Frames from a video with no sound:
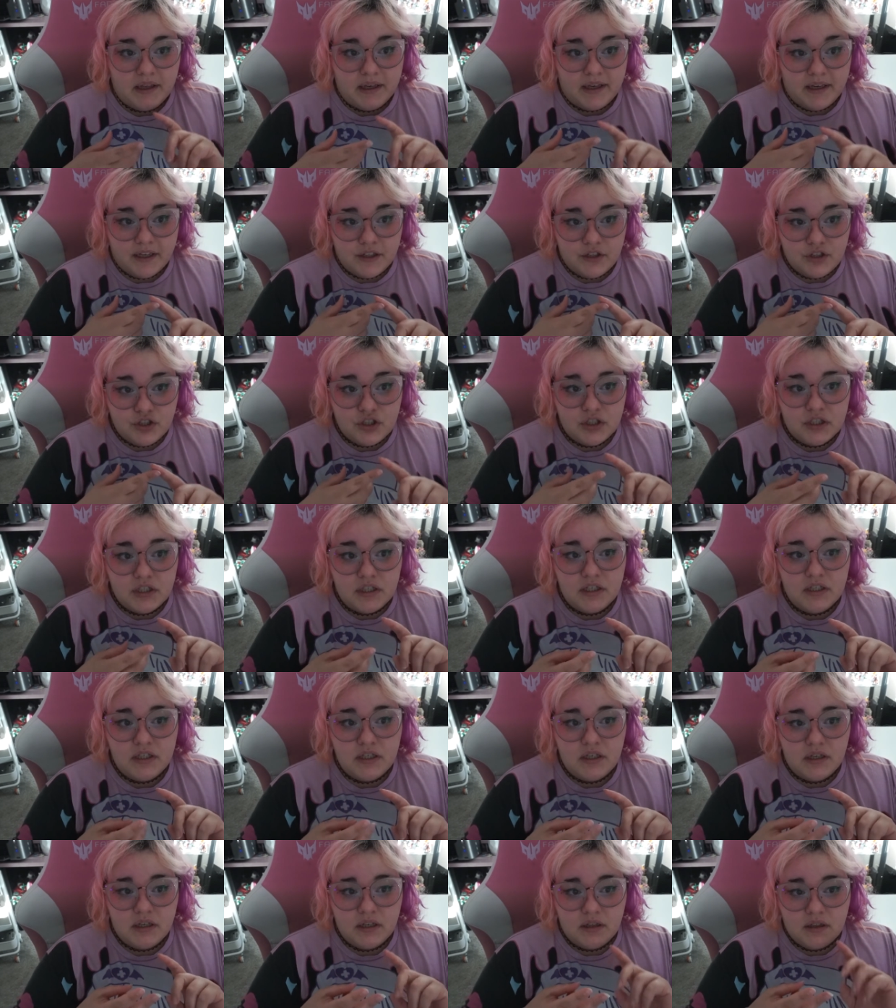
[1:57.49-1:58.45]

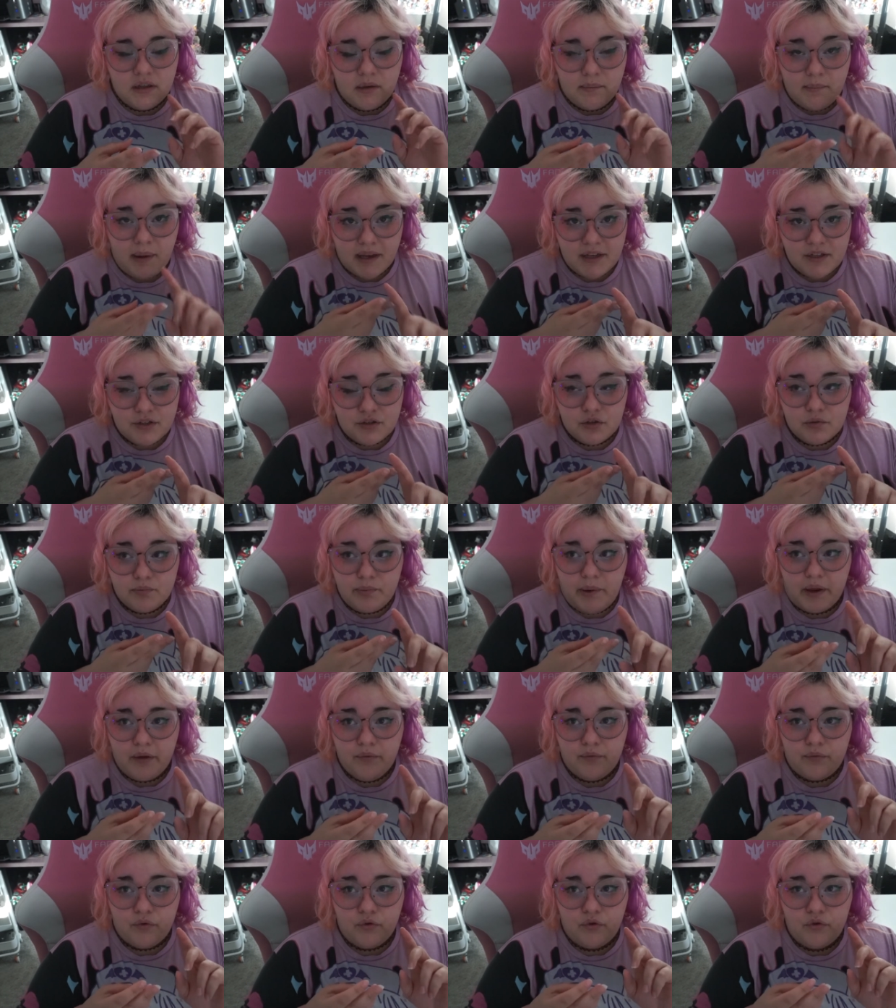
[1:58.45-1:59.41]
kitchen, the master
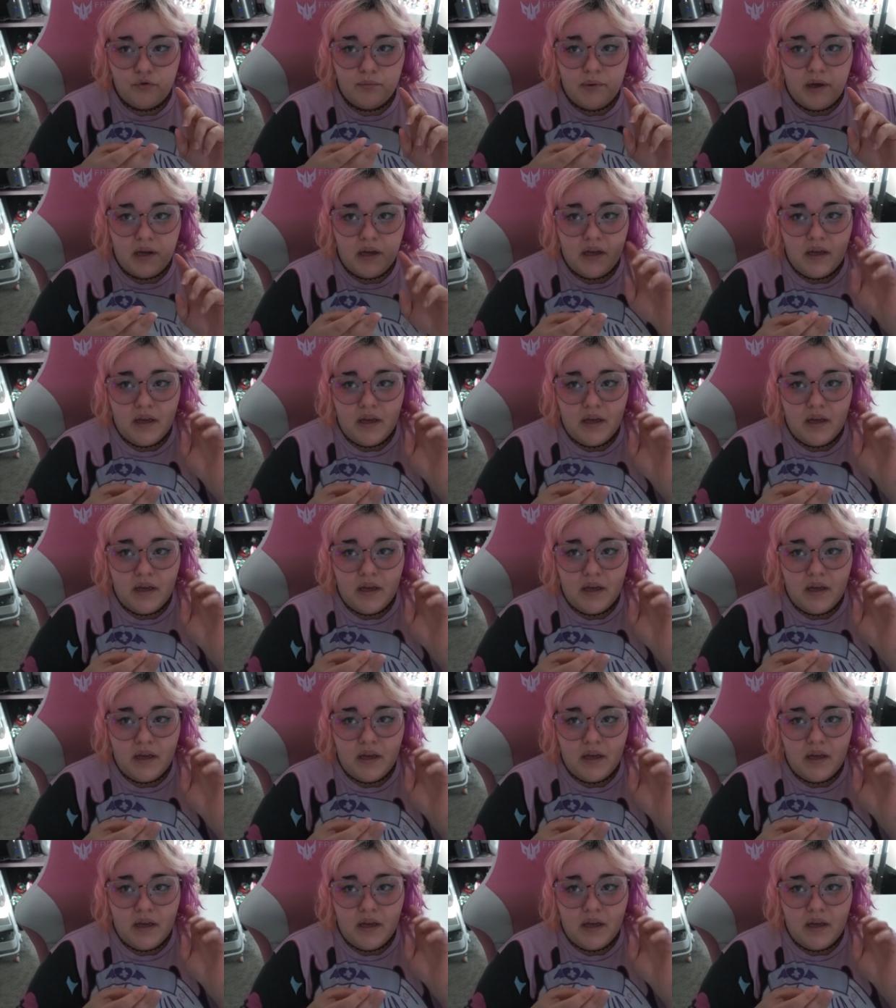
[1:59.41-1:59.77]
bedroom,